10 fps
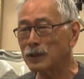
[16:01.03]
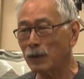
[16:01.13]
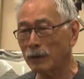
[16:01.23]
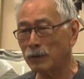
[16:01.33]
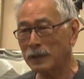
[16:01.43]

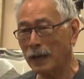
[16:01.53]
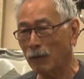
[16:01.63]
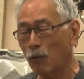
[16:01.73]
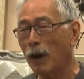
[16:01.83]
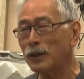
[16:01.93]
so it was
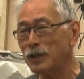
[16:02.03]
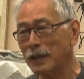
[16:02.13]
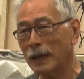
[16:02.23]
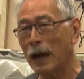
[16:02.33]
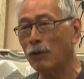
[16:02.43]
kind of
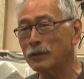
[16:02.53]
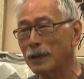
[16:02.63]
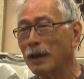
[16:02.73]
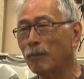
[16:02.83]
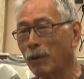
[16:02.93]
washing
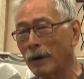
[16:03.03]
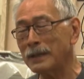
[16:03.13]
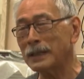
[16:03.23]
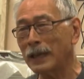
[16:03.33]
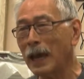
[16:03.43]
out
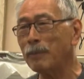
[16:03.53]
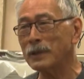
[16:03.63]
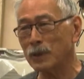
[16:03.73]
parts of the camp.